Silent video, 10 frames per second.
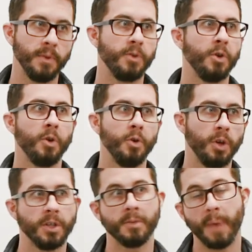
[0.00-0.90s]
and so you
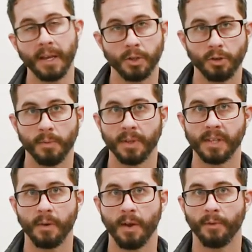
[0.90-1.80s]
could space
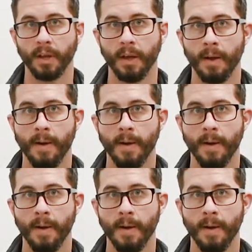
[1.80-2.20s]
treatments out every